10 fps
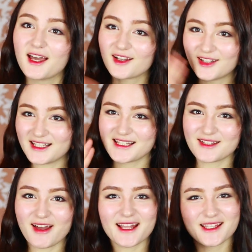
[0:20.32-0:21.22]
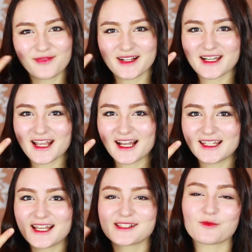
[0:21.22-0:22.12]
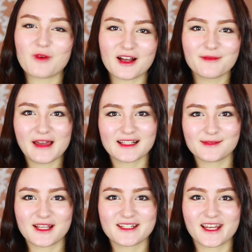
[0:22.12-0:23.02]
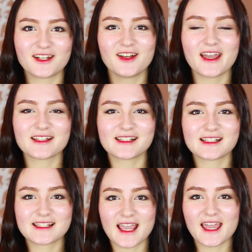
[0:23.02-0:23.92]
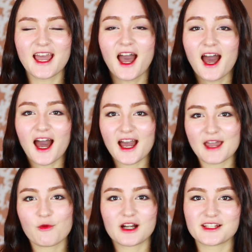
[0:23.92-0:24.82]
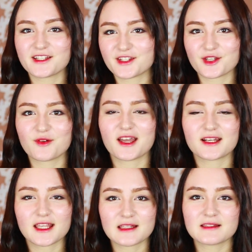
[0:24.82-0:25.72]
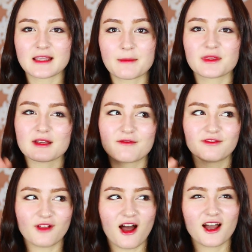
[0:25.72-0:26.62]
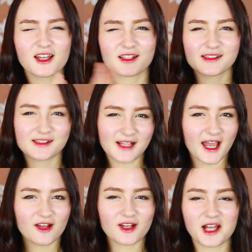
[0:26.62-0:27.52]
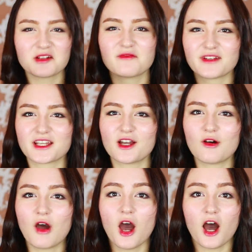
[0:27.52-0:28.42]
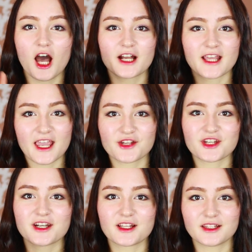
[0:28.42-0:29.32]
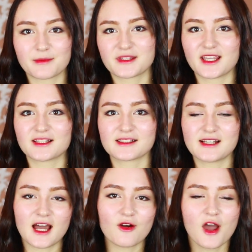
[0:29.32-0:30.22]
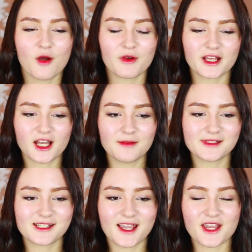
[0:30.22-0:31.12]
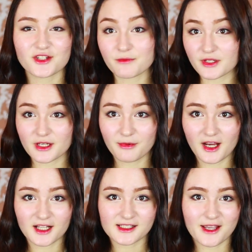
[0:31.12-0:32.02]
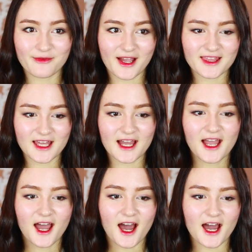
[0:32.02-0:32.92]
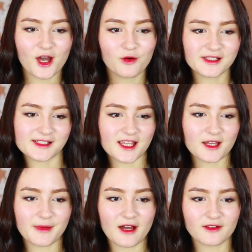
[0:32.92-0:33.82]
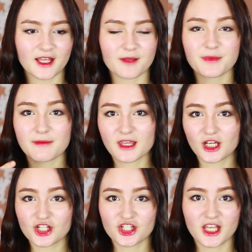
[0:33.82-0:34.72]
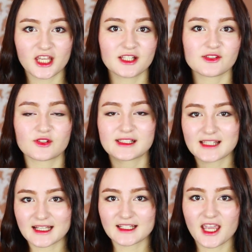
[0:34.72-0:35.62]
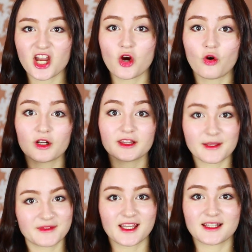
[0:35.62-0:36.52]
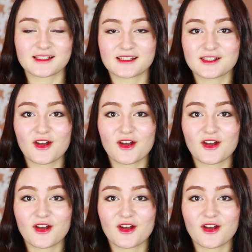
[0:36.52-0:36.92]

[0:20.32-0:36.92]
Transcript: Konnichiwa, Tiffany Rika desu. Welcome back to my channel, and today I wanted to do an in-depth vlog style kind of video on Asian lip tints. Now, when it comes to Asian beauty products, I find that I always think about like BB cushions or skincare or lip tints.